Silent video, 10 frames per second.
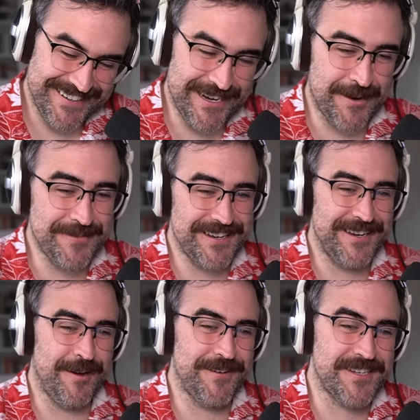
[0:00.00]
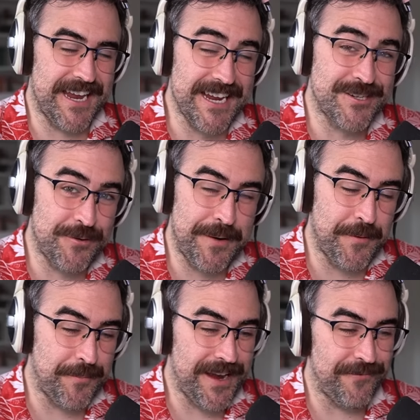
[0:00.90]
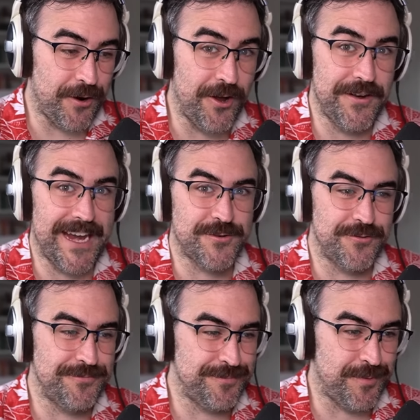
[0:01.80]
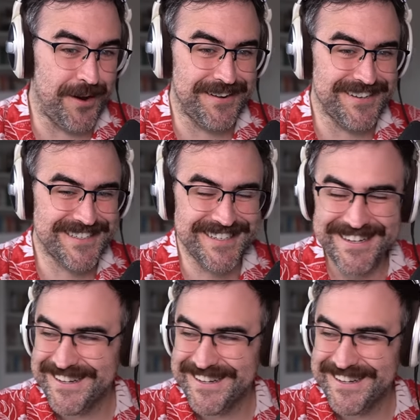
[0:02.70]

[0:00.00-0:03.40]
You know, what, you know how much extra people pay for all natural products?